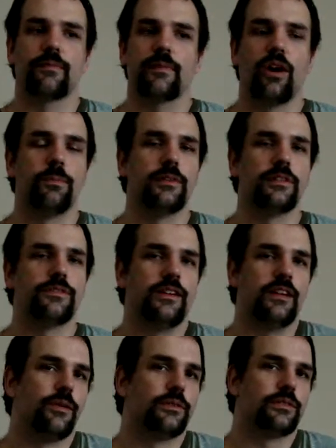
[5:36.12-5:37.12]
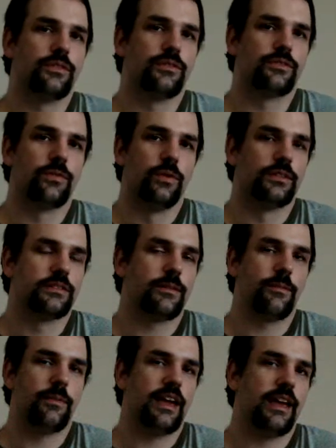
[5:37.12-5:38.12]
hope this video was useful in
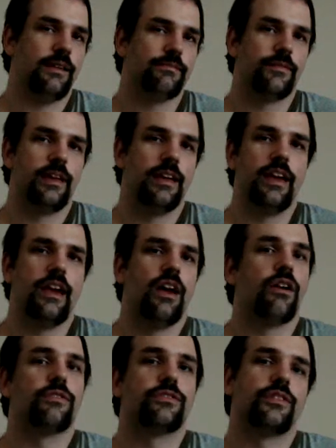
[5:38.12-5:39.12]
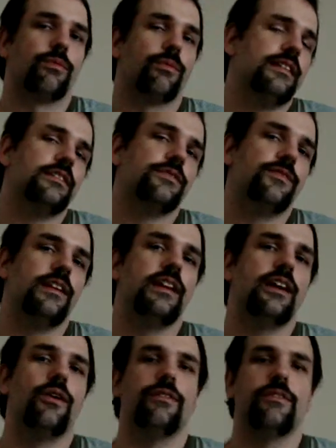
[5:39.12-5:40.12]
some way. So rate this
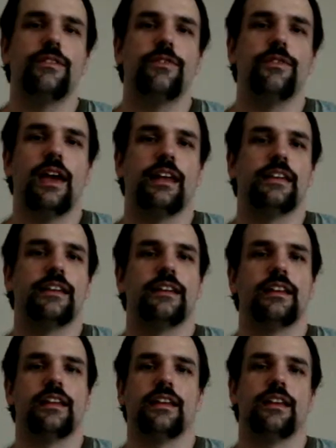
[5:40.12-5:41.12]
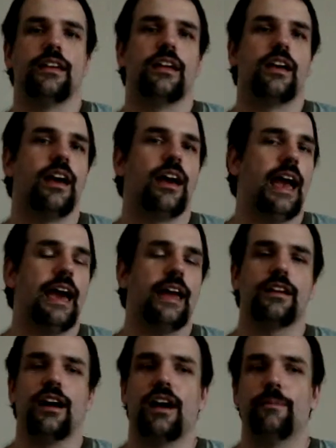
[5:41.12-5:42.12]
video even if you hate it, add
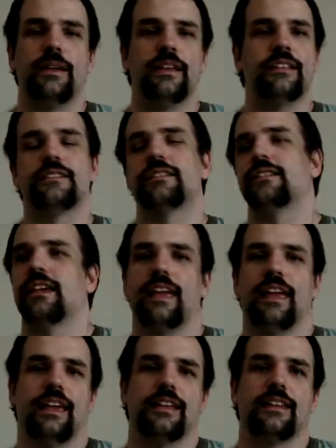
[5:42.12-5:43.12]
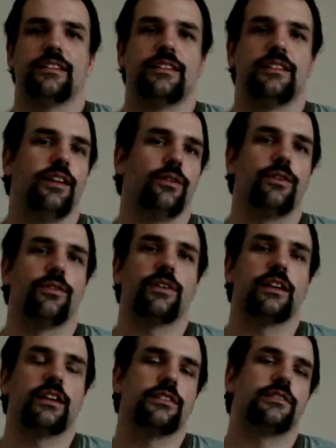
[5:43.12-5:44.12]
comments, and don't
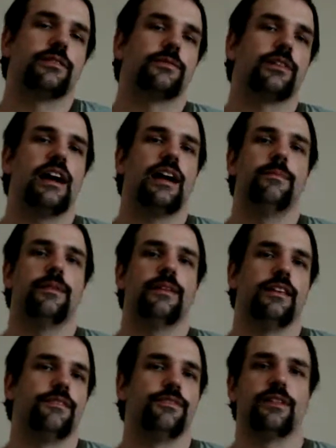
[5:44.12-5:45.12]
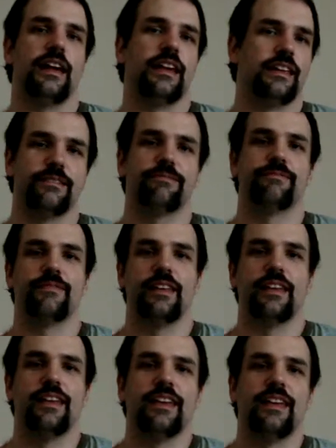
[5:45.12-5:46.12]
forget to subscribe if you like it.
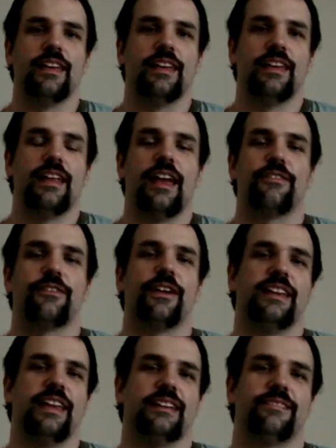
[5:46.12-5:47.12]
Have a great day.